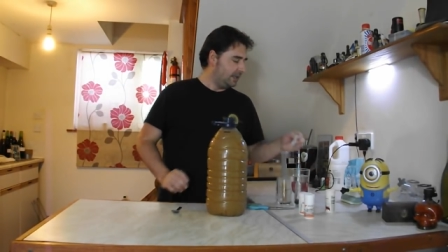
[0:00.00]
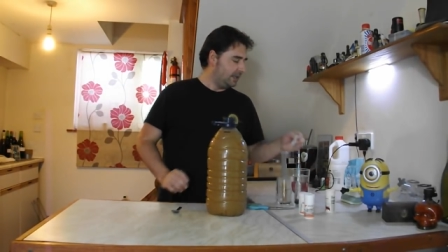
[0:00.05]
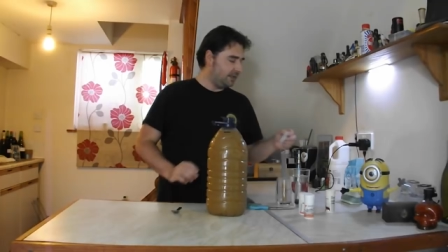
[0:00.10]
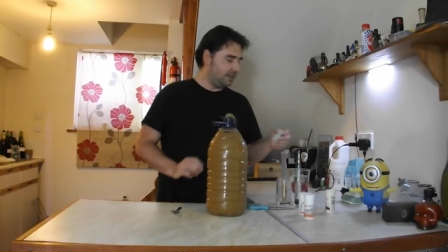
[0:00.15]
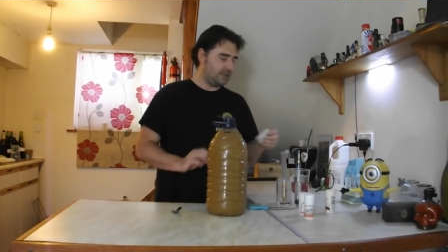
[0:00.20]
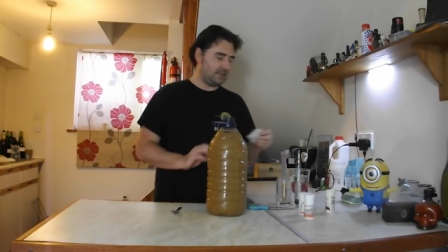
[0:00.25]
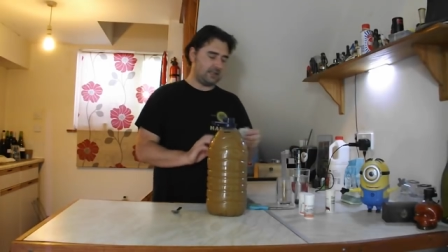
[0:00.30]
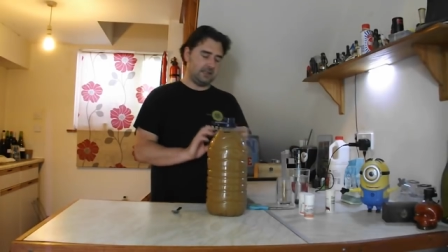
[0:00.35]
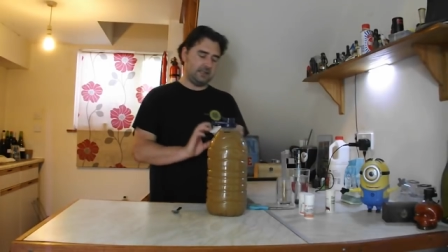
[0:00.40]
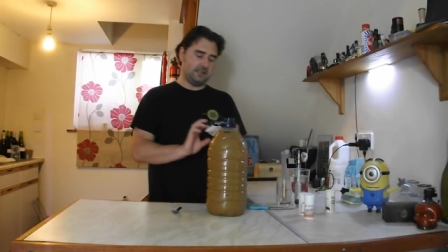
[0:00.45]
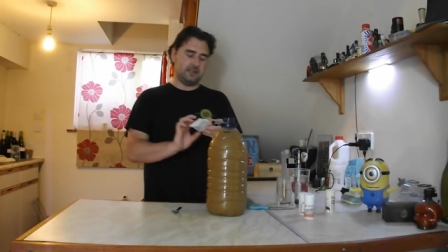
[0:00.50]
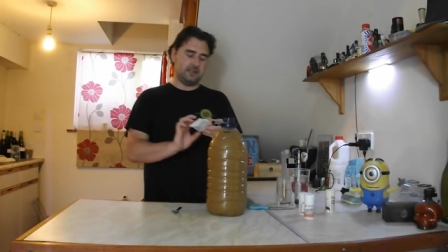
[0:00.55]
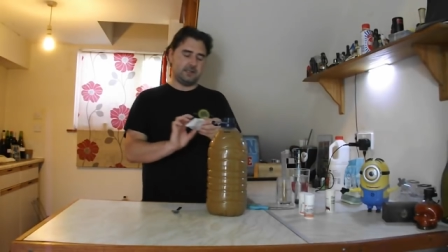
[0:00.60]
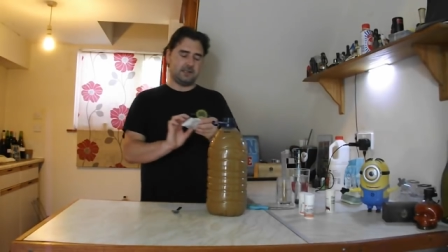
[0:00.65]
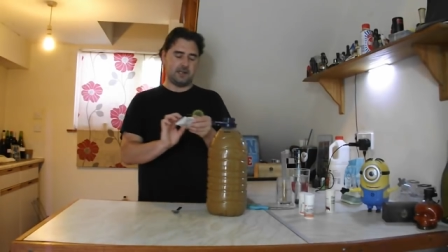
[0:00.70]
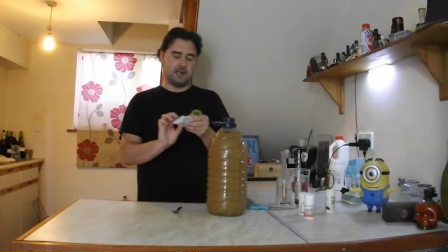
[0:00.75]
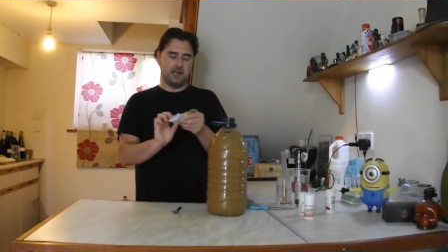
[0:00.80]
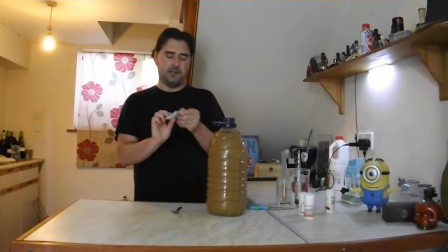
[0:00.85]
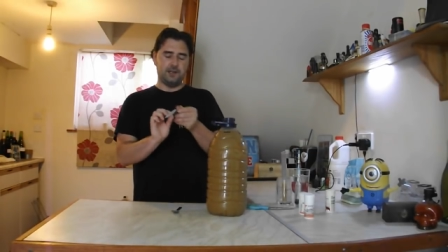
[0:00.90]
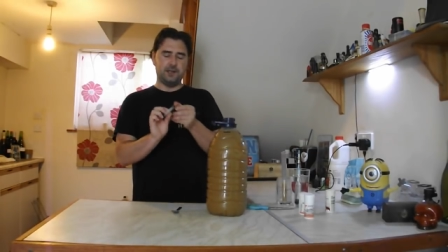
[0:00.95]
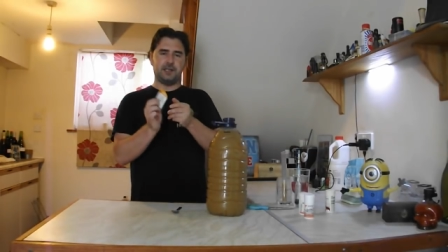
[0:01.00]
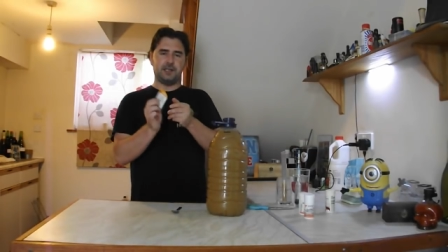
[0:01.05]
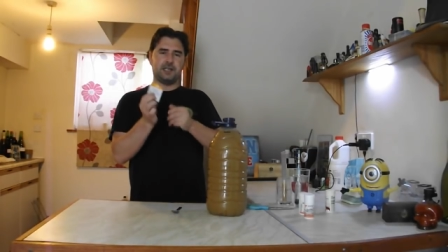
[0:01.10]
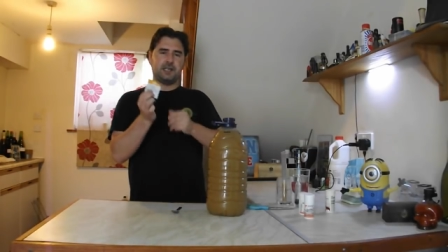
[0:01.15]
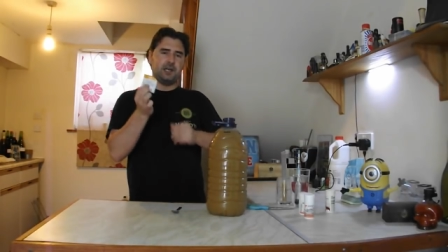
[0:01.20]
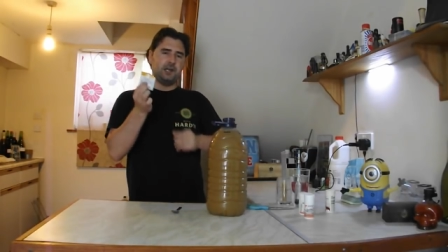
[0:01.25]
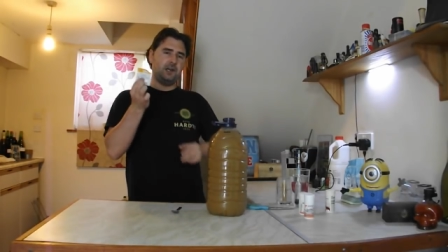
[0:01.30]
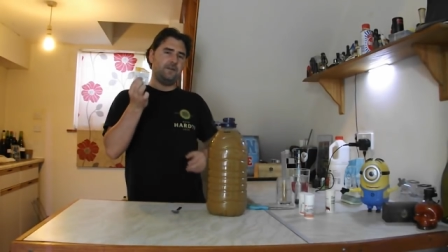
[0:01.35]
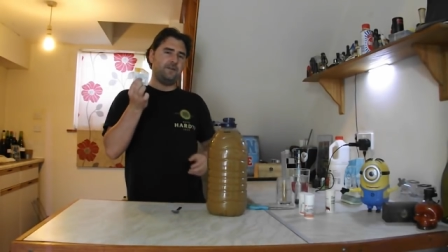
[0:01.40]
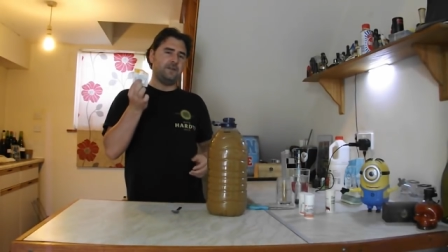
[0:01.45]
This is the
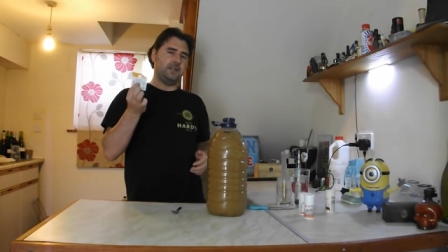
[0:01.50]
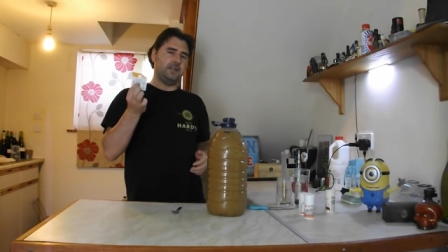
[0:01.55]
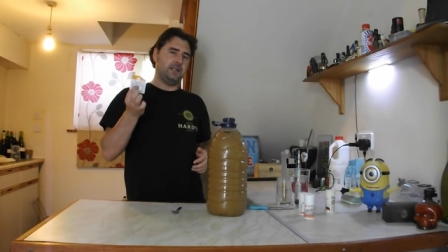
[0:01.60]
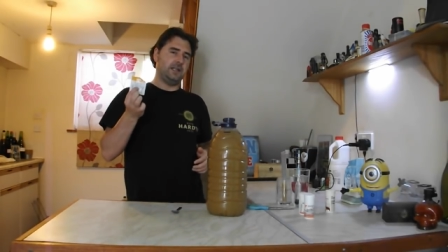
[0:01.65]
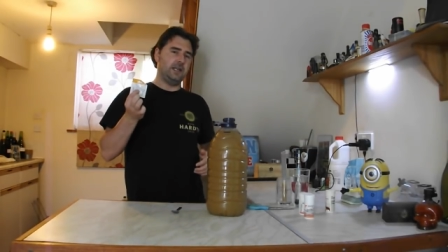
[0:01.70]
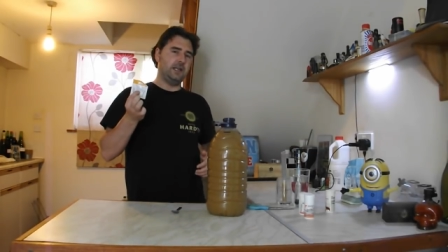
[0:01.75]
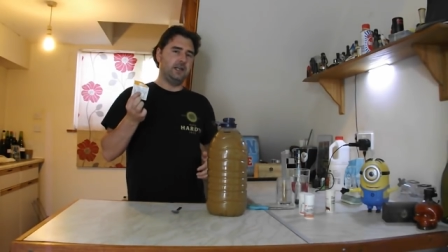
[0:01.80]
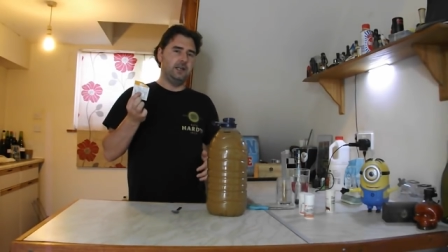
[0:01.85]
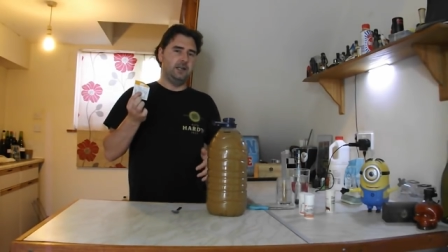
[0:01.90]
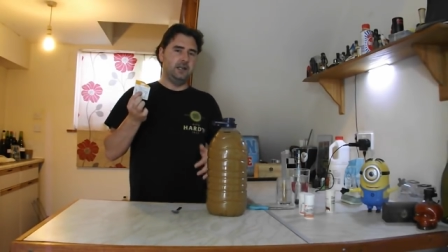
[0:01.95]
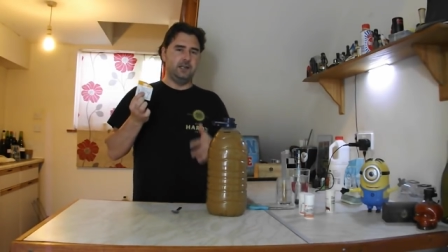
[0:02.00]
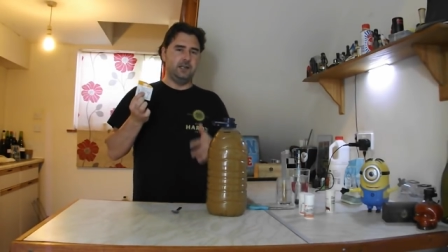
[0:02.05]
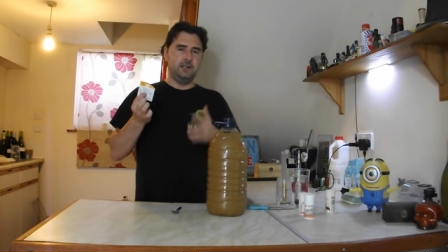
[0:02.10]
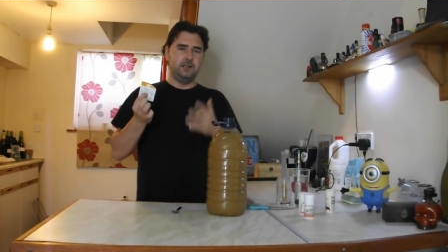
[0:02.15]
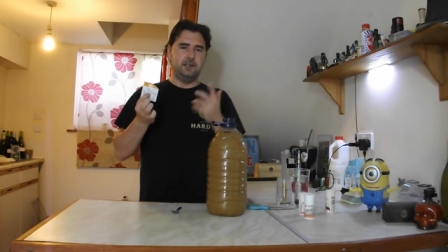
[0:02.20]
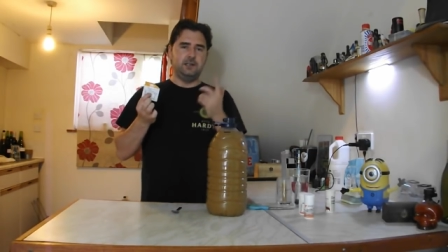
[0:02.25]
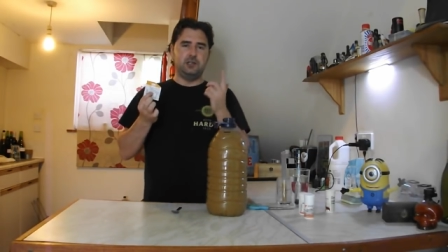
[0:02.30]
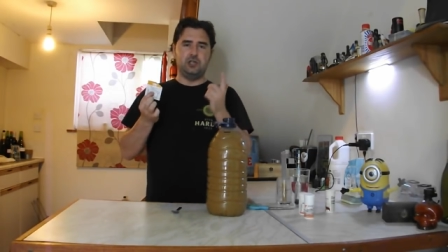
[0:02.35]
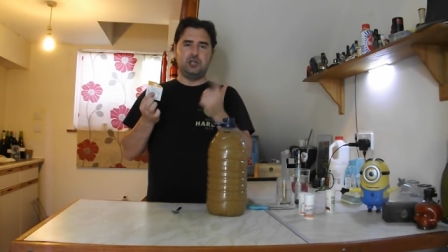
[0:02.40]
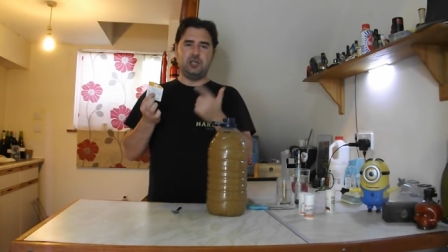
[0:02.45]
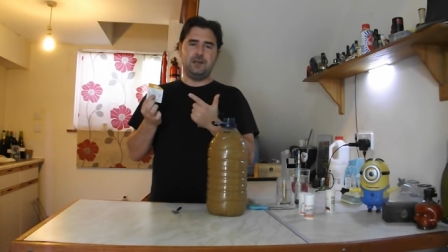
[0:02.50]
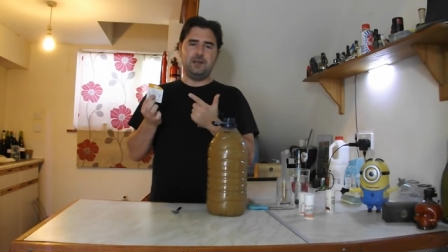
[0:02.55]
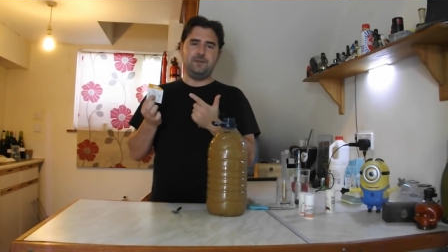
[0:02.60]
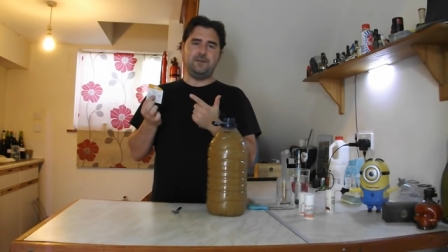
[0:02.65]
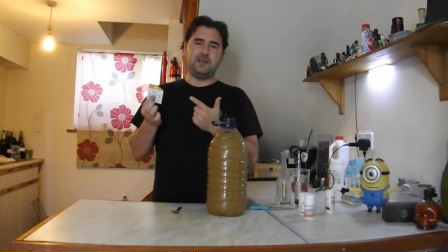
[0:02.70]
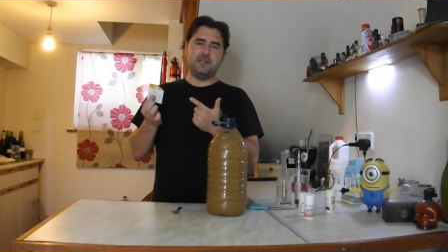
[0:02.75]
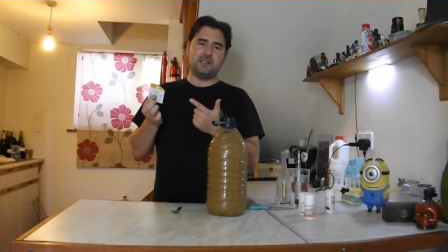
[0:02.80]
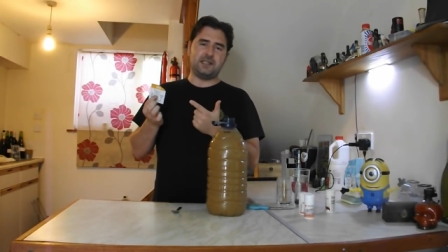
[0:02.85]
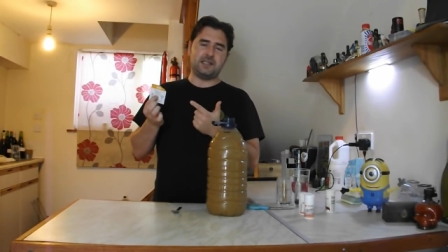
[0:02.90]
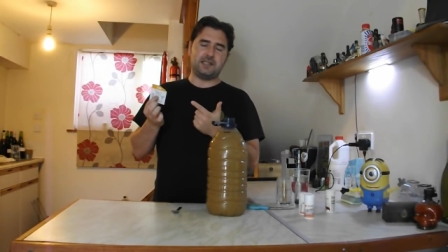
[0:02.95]
Gervin G
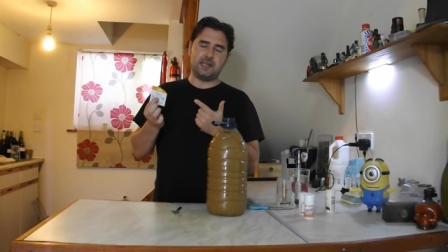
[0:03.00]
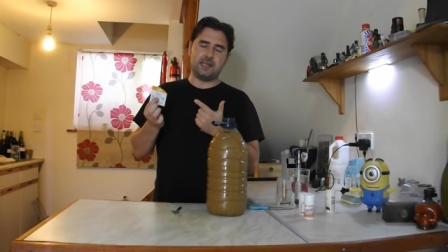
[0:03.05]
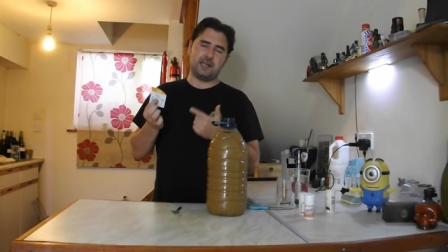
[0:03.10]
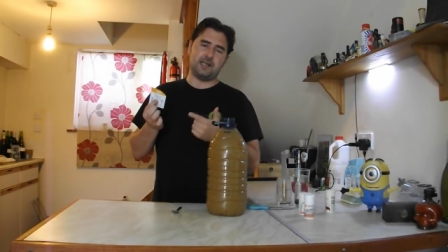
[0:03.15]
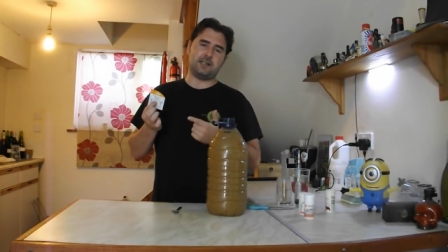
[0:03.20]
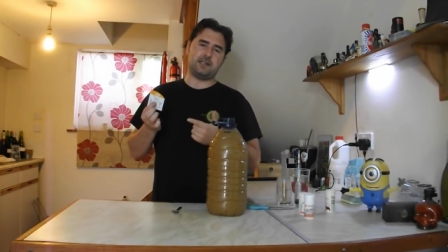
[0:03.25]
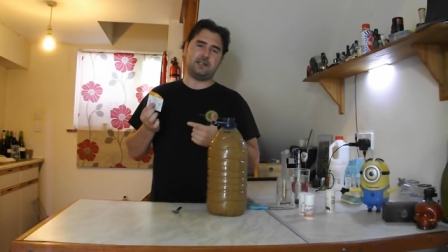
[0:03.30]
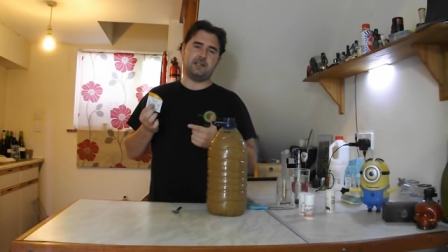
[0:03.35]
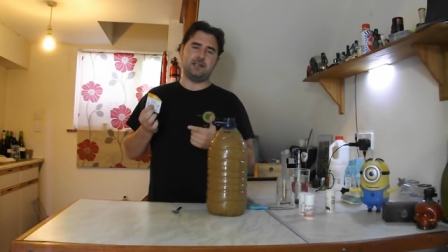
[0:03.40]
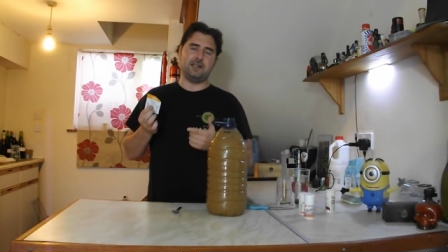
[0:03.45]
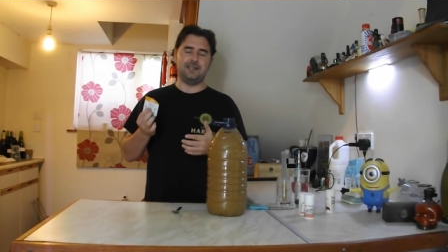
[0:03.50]
V six.